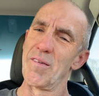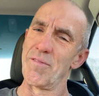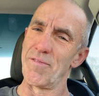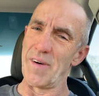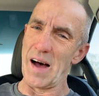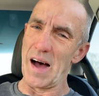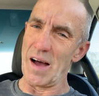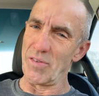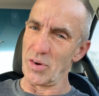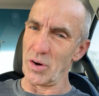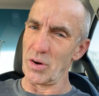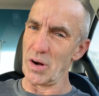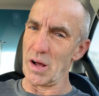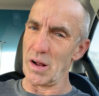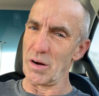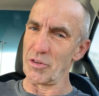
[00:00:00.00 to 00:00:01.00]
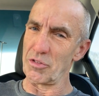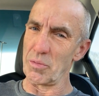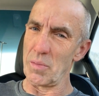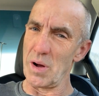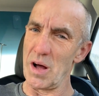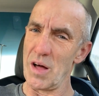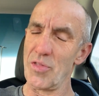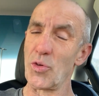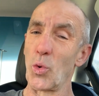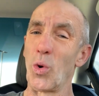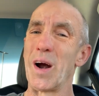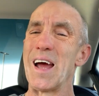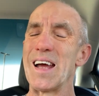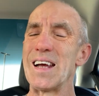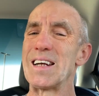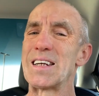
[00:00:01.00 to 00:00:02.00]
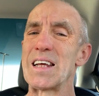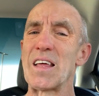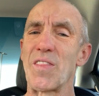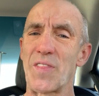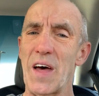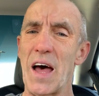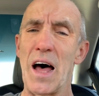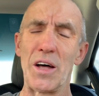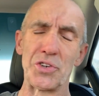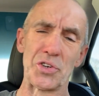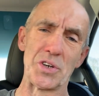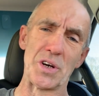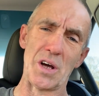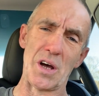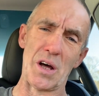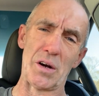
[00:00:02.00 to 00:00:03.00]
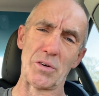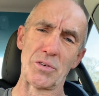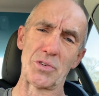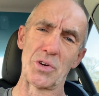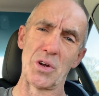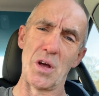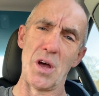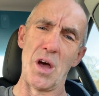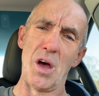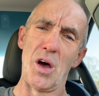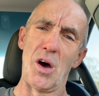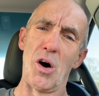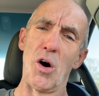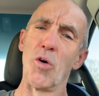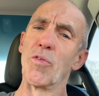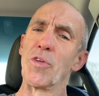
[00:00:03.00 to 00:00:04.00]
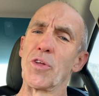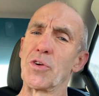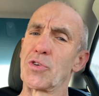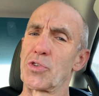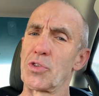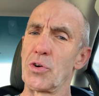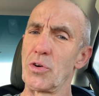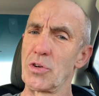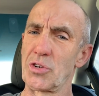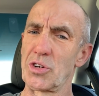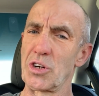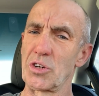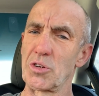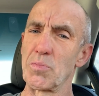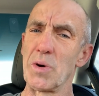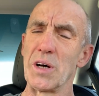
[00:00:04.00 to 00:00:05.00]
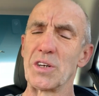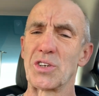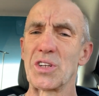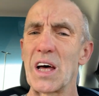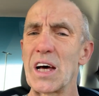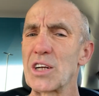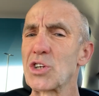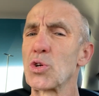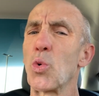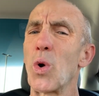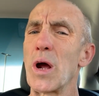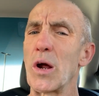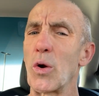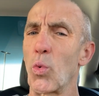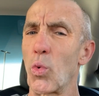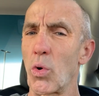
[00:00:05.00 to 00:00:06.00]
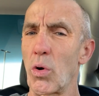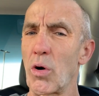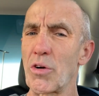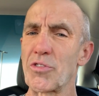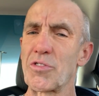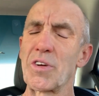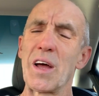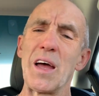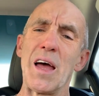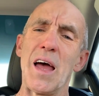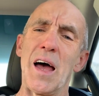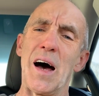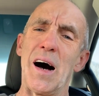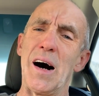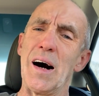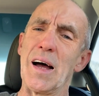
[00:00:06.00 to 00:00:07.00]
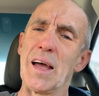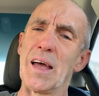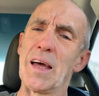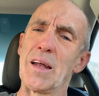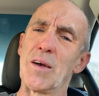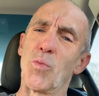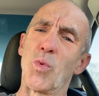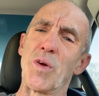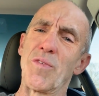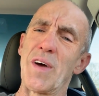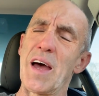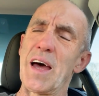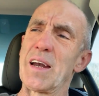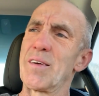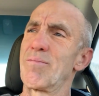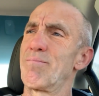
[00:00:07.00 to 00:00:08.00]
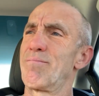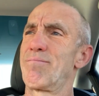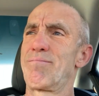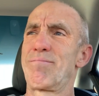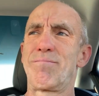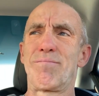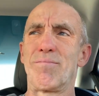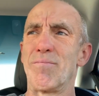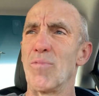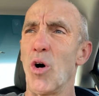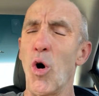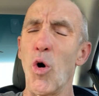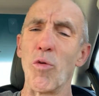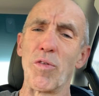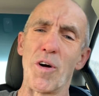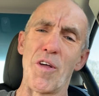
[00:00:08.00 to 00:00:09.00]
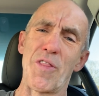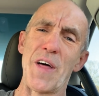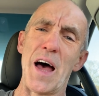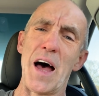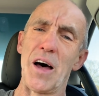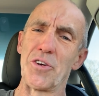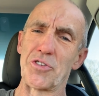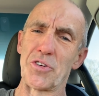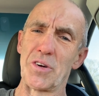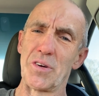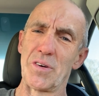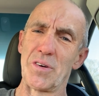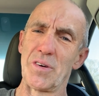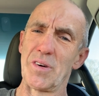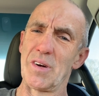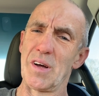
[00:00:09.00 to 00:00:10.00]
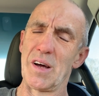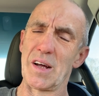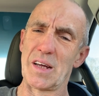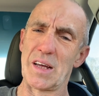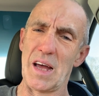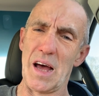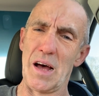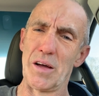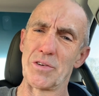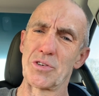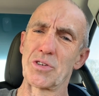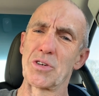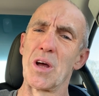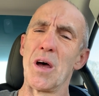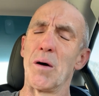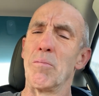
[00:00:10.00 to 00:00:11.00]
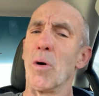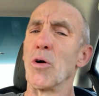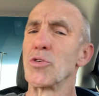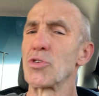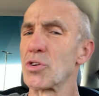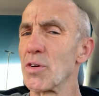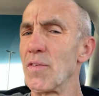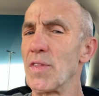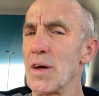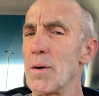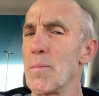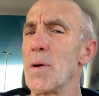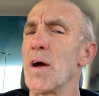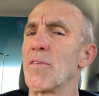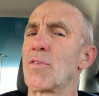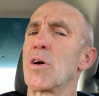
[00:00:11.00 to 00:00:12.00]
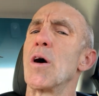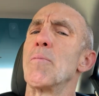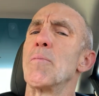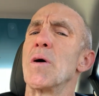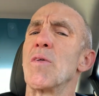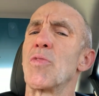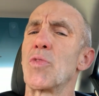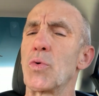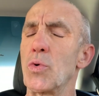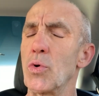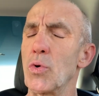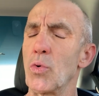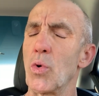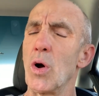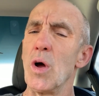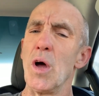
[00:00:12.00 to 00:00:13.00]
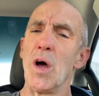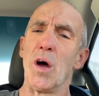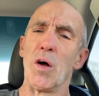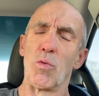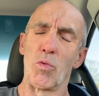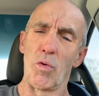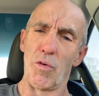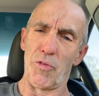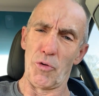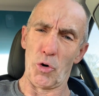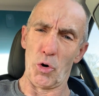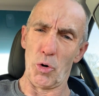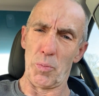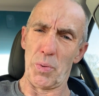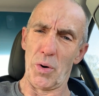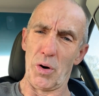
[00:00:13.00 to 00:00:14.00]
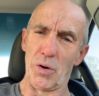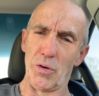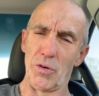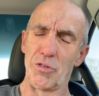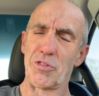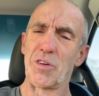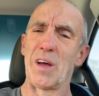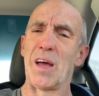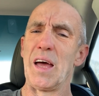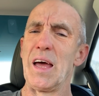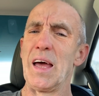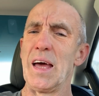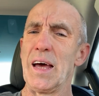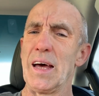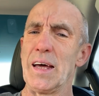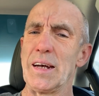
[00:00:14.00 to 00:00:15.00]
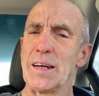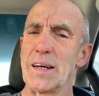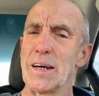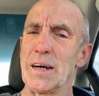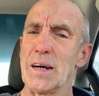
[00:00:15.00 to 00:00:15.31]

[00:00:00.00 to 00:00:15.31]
$500 a month or $18,000 over those 36 months. That's the way it works. And we've had over 1,000 accounts. Most of them have come in through referral partners, and